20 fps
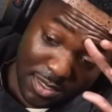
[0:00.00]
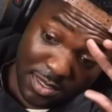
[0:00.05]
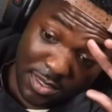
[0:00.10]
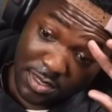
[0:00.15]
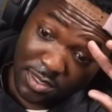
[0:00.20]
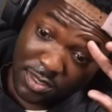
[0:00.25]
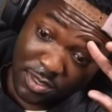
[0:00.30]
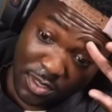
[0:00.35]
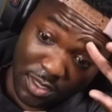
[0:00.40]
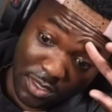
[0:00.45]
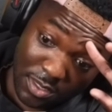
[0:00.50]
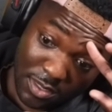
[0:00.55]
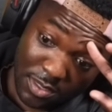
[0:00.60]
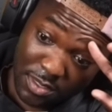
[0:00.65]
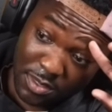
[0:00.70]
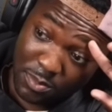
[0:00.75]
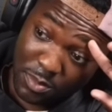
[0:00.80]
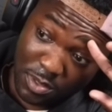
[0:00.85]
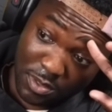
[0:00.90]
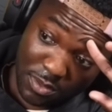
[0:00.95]
loosening. We're, we're,
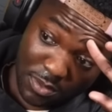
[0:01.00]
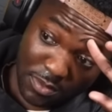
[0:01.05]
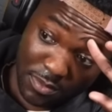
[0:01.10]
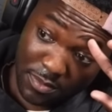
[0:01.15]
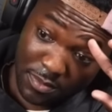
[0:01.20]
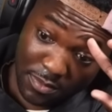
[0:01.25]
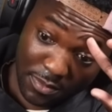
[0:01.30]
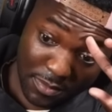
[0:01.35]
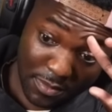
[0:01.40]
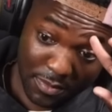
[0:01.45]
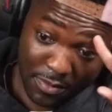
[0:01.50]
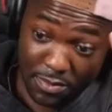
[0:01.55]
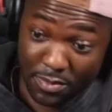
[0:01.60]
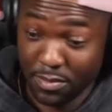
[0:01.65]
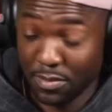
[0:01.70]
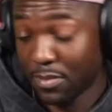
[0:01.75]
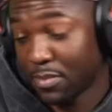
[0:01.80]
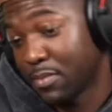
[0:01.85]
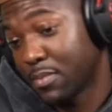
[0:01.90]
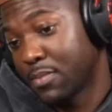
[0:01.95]
in Discord. we're
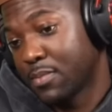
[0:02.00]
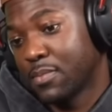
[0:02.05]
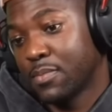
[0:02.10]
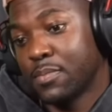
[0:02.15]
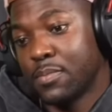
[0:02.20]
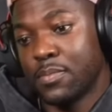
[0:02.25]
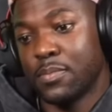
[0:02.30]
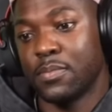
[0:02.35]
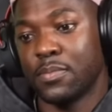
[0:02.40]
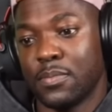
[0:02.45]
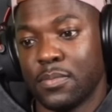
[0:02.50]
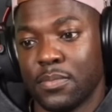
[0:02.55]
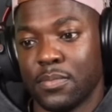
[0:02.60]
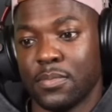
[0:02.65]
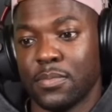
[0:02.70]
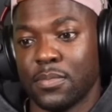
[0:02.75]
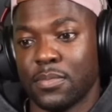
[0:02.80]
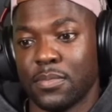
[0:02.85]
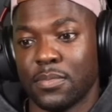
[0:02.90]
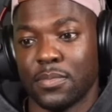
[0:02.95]
in Discord.
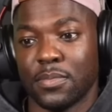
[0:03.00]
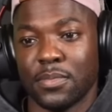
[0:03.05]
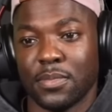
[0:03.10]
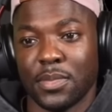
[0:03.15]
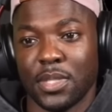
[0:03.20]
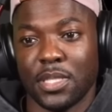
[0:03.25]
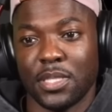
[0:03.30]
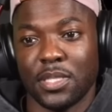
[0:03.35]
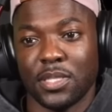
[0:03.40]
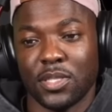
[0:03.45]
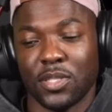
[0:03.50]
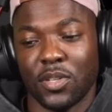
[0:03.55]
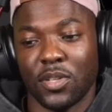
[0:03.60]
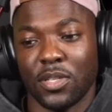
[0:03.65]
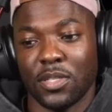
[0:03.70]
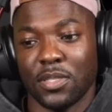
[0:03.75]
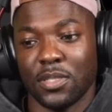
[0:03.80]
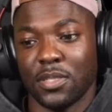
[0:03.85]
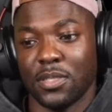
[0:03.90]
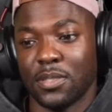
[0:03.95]
This is
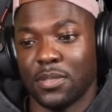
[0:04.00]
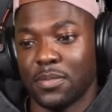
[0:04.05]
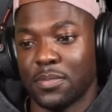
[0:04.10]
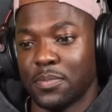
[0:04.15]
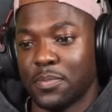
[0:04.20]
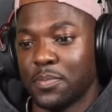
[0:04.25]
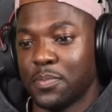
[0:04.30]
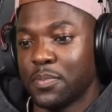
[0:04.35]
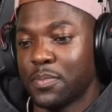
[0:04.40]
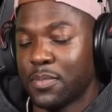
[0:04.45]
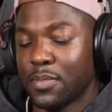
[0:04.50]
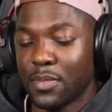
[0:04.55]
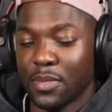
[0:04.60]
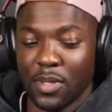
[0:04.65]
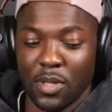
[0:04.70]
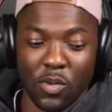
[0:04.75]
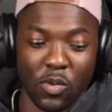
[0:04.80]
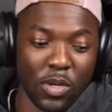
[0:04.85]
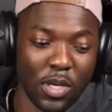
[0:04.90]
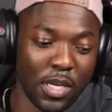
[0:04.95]
crazy.
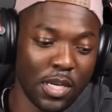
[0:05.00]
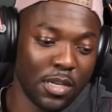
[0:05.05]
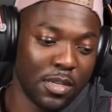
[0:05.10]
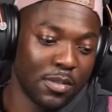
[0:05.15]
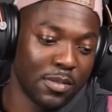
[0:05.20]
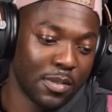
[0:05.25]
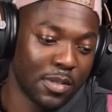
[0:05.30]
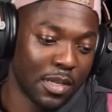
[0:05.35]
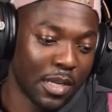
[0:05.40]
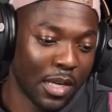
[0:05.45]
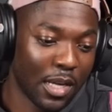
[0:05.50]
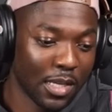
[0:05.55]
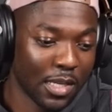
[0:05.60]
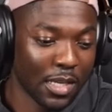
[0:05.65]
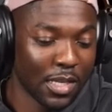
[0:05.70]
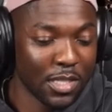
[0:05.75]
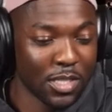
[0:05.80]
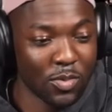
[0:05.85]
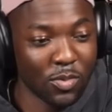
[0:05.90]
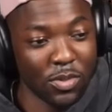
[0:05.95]
Well, I um,
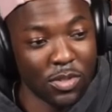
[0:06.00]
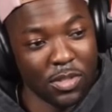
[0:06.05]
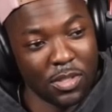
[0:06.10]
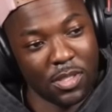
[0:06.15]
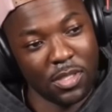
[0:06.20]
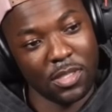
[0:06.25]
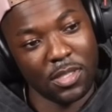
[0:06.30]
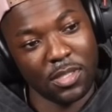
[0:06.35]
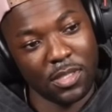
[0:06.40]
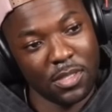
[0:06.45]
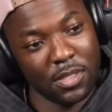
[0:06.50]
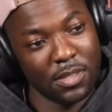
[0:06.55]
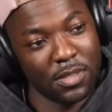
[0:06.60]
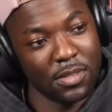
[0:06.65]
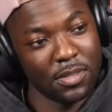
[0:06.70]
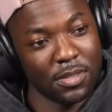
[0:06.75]
guess we'll uh